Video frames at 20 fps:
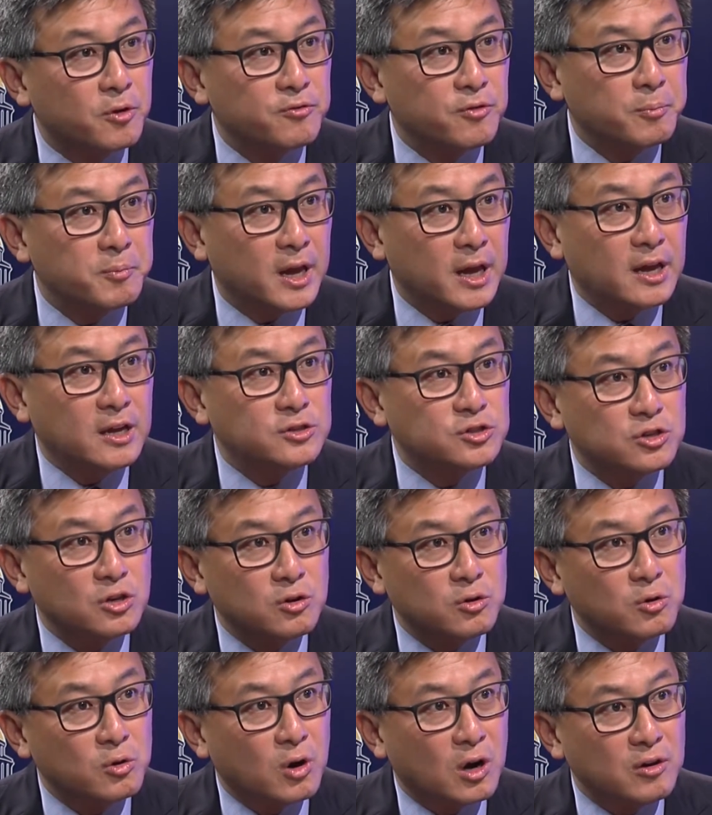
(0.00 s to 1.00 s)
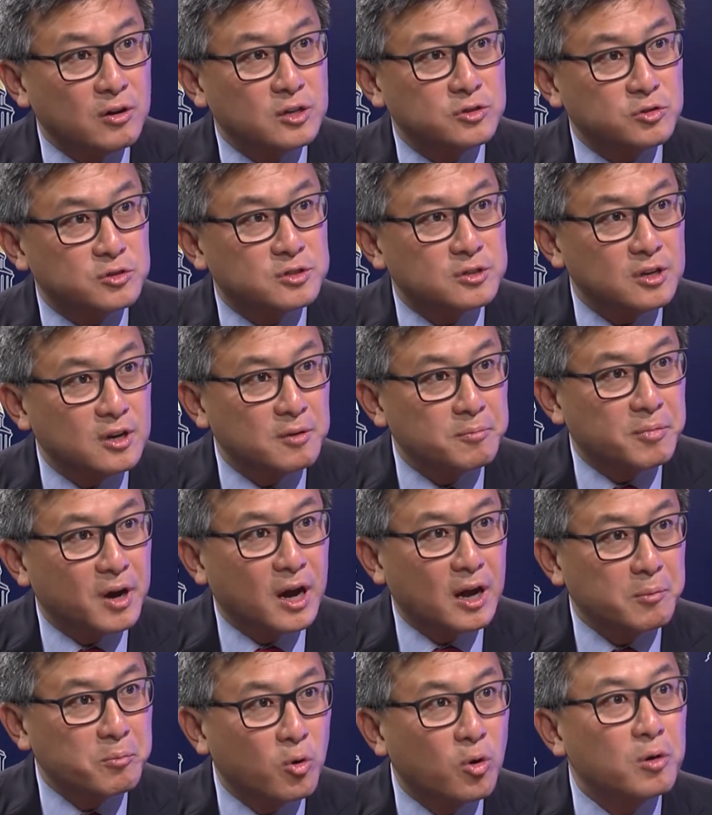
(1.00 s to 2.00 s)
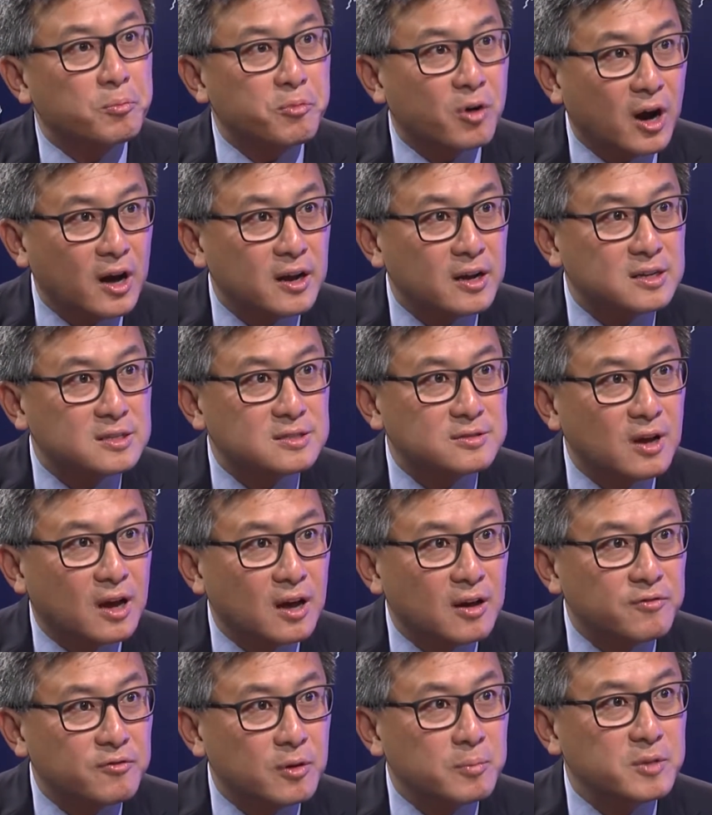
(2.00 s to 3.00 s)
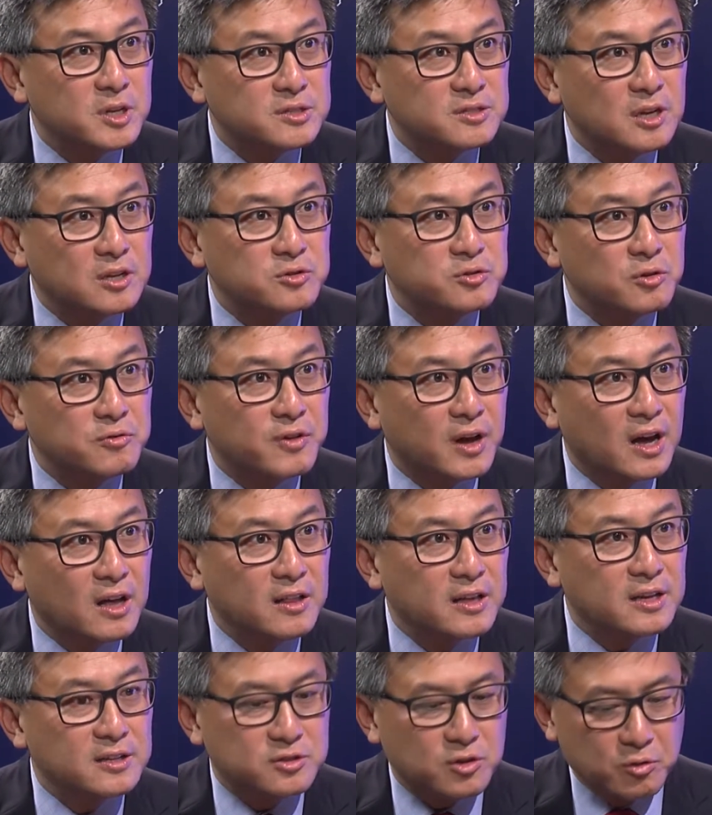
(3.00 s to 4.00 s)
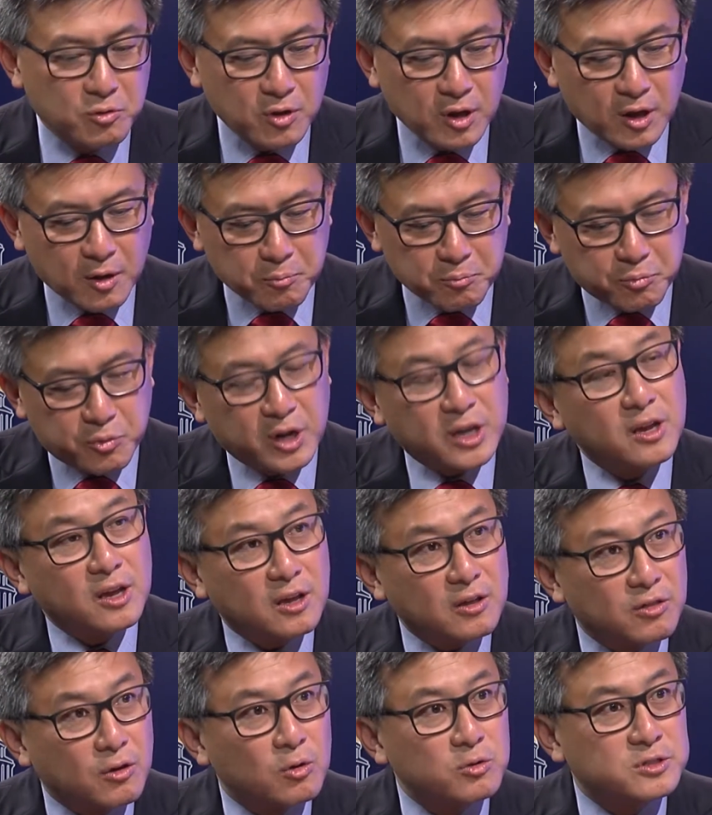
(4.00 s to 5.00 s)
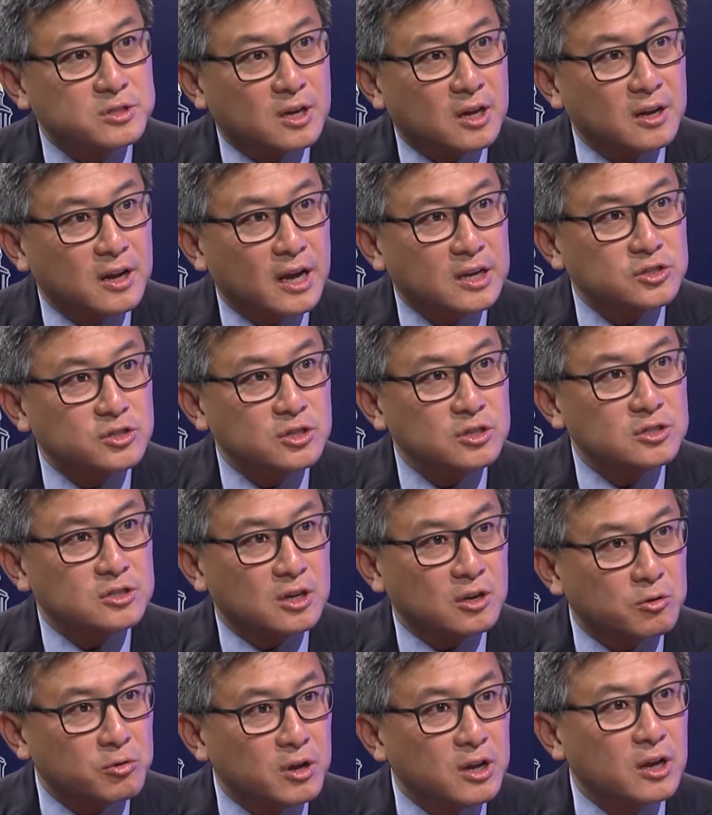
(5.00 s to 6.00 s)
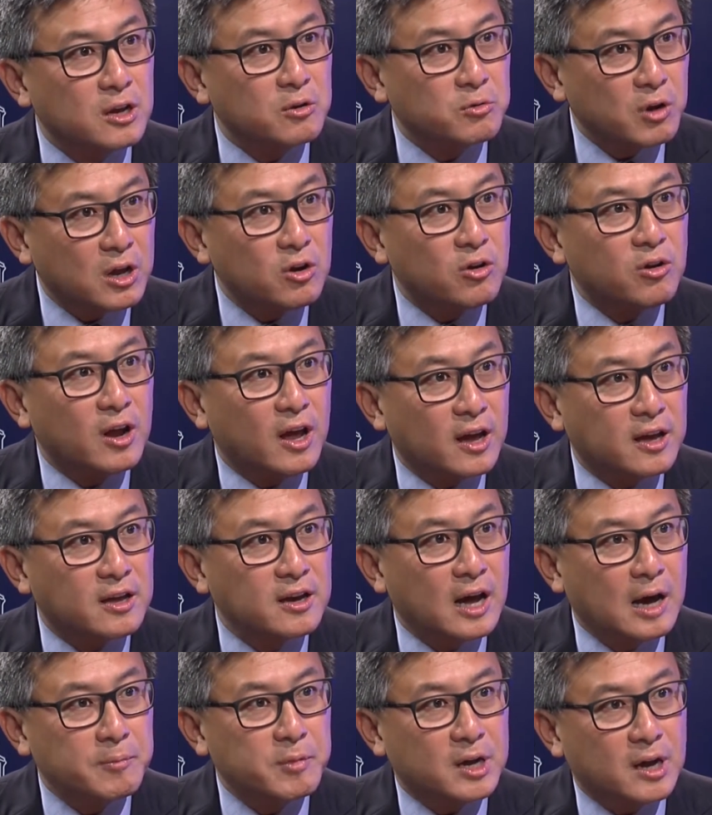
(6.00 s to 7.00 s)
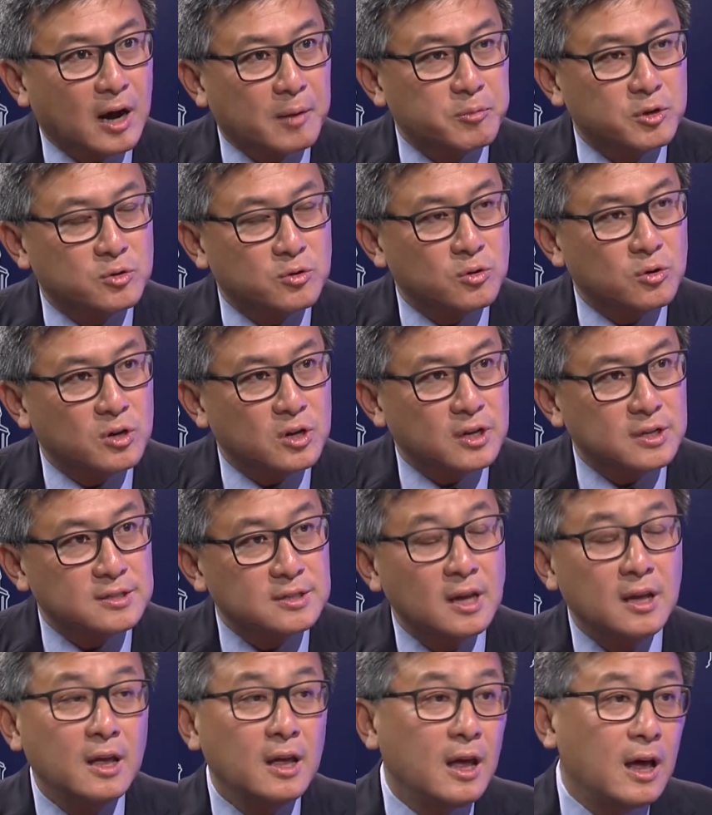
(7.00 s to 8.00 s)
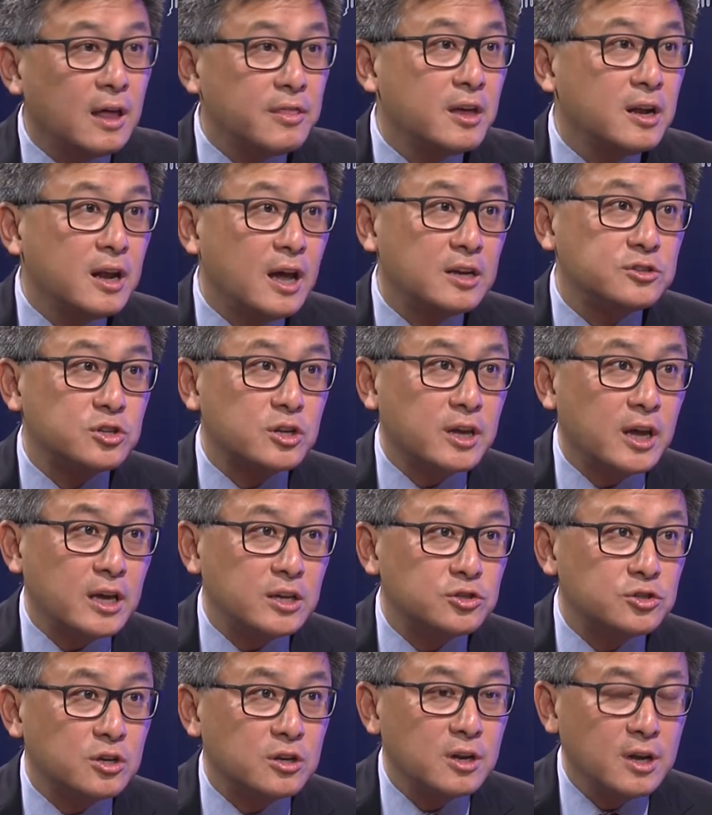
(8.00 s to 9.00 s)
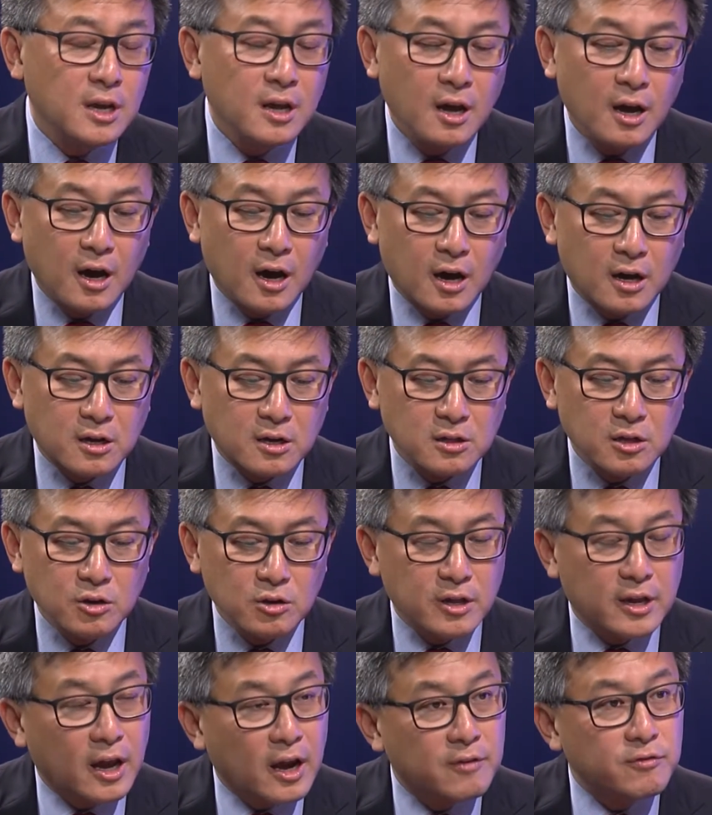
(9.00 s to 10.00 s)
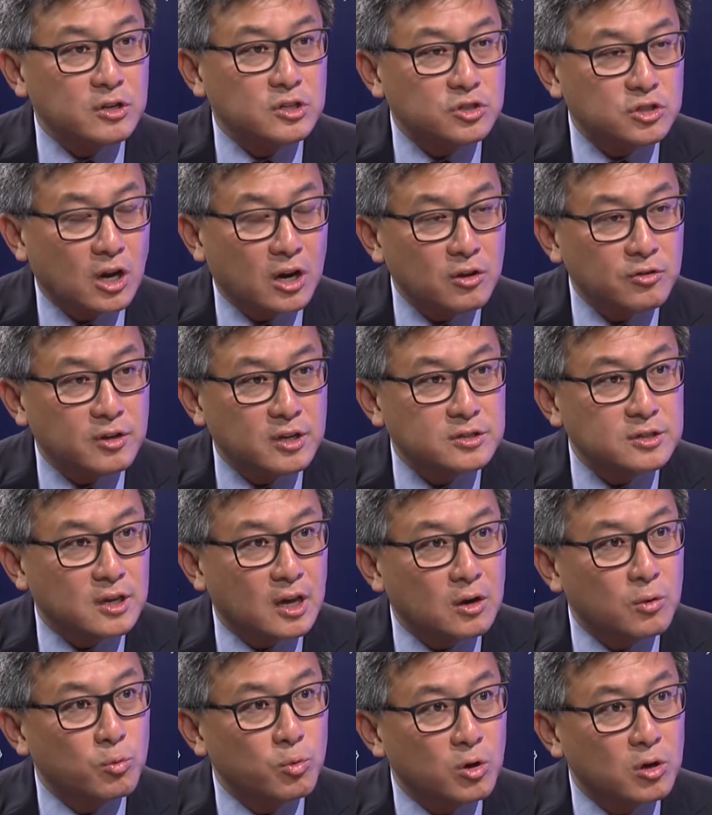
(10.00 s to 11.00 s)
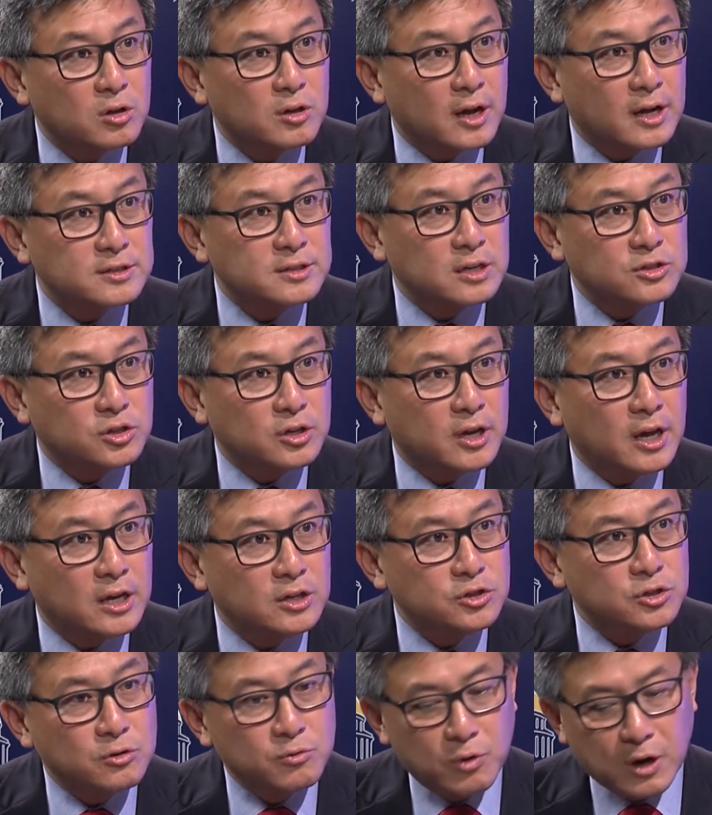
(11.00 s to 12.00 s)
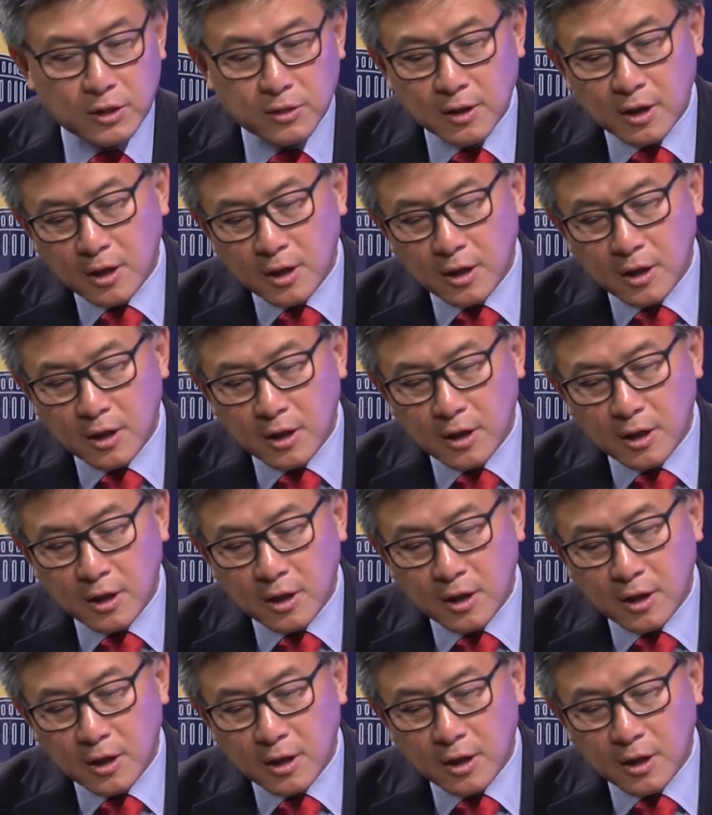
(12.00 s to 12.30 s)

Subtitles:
from Asia who are interested in buying more products from the Central Valley, so bringing those connections and creating greater economic opportunities. And then education. Clearly every child needs to get a world-class education, right?